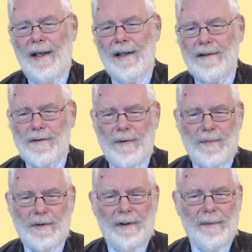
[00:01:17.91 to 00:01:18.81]
and
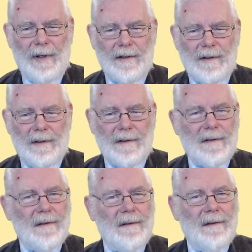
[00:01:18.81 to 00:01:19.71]
scriptural
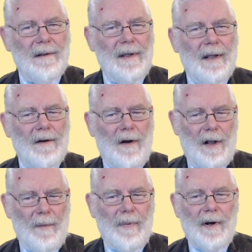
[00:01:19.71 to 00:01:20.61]
dimensions in
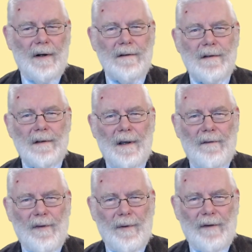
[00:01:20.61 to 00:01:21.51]
all parts
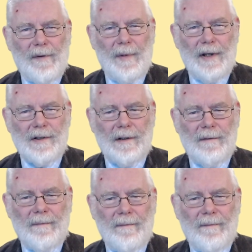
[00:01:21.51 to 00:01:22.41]
of the Reformation.